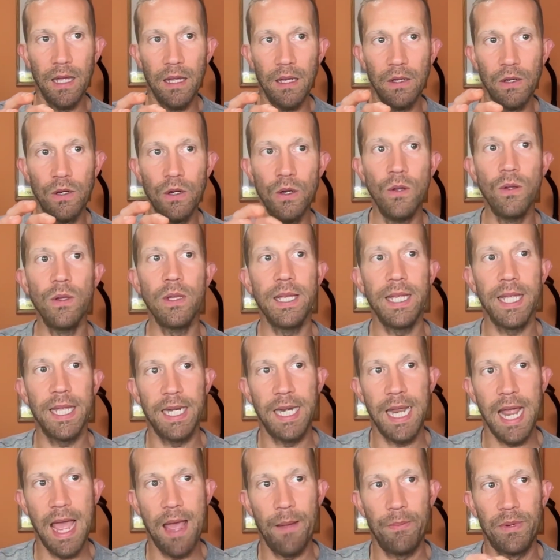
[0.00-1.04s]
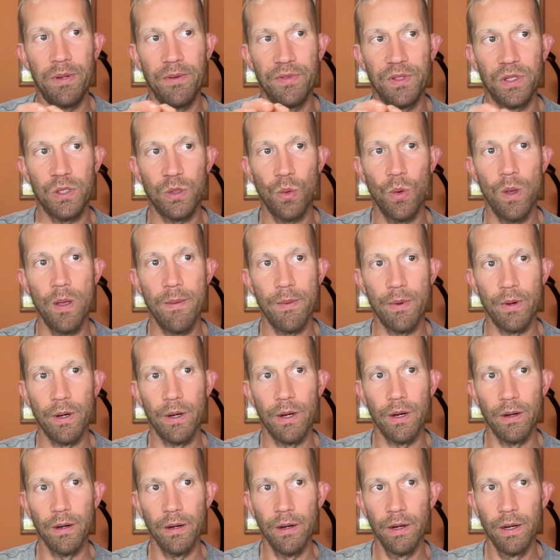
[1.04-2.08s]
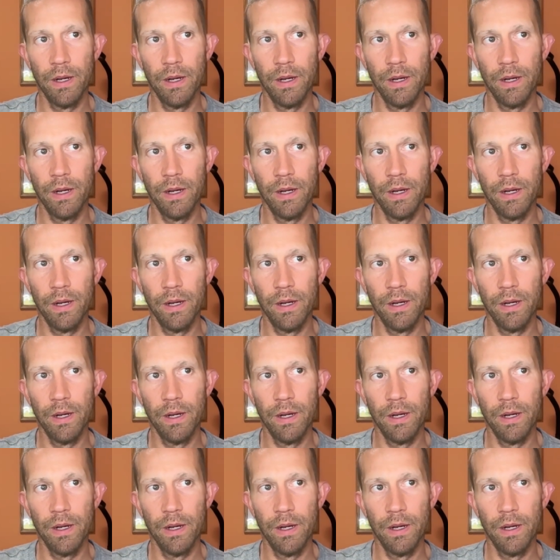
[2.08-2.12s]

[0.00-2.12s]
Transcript: newly adaptive swimmer